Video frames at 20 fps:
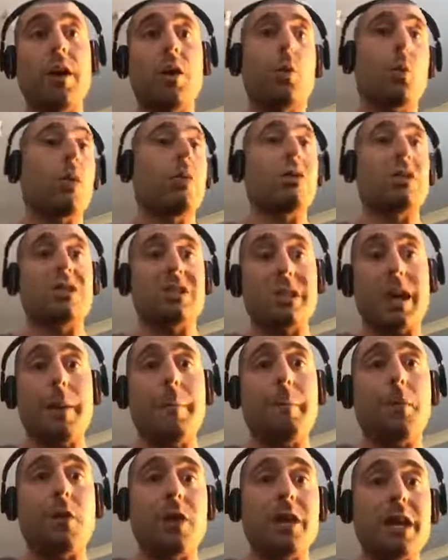Whereas
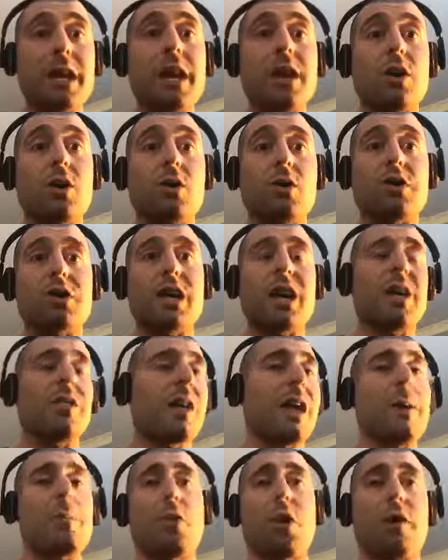somebody else,
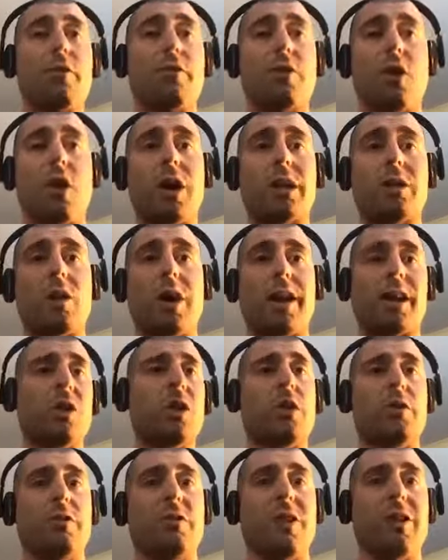they might find like,
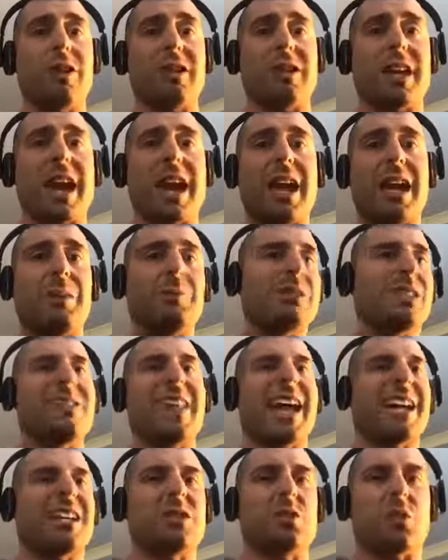fitness games and
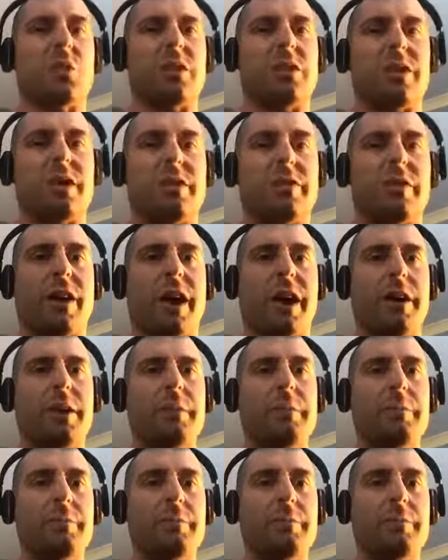that sort of thing fun.